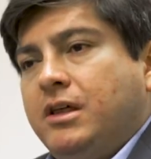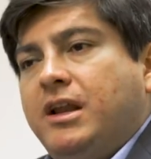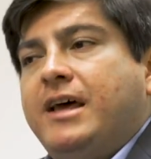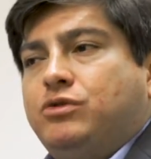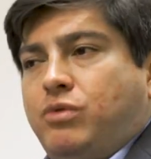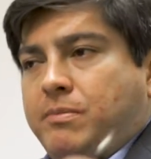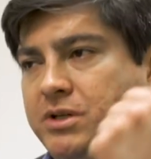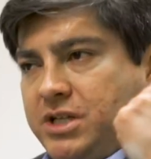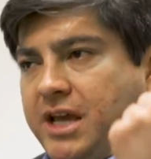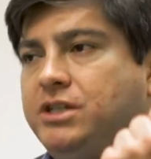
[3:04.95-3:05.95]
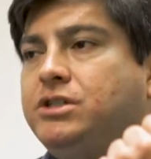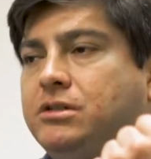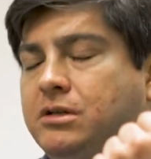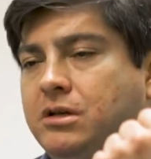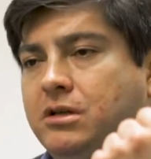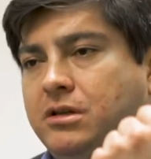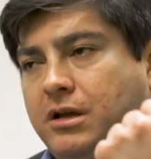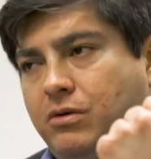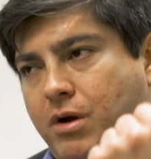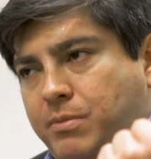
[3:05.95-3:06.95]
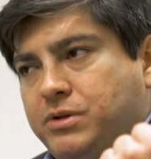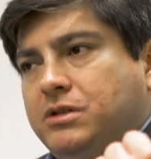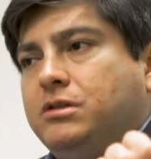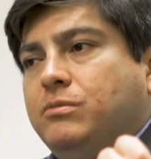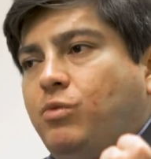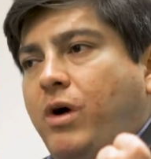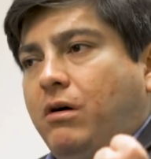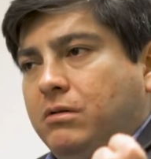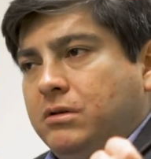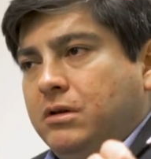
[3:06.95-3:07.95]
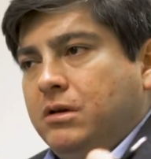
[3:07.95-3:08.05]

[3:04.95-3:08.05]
and that has a reputation that can represent them well.